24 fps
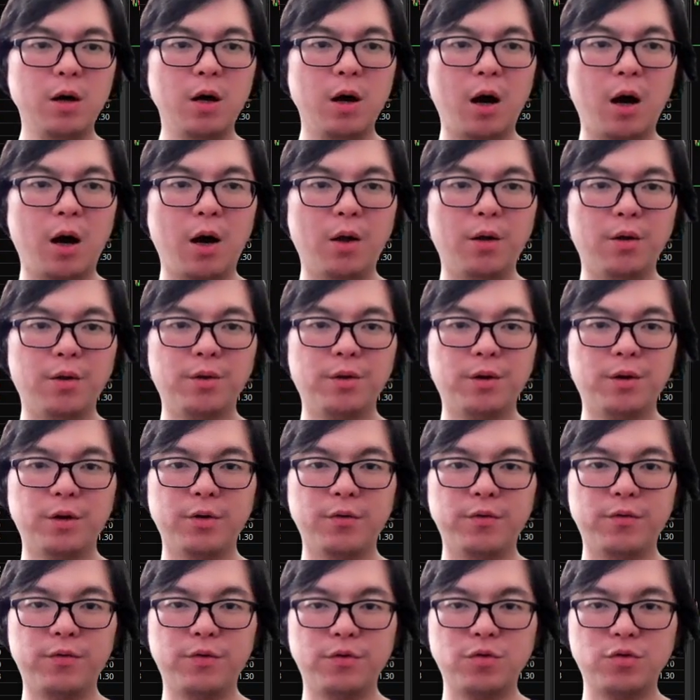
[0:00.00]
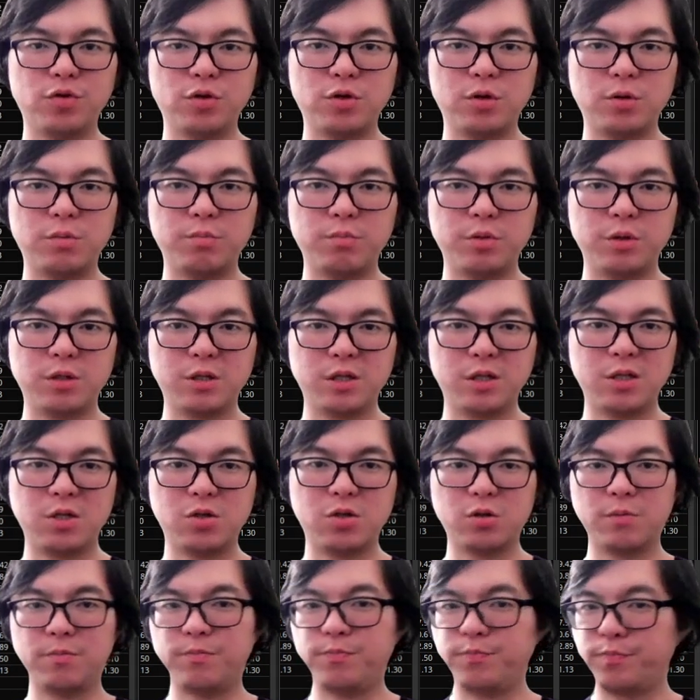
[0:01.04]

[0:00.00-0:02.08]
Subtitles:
on the future position.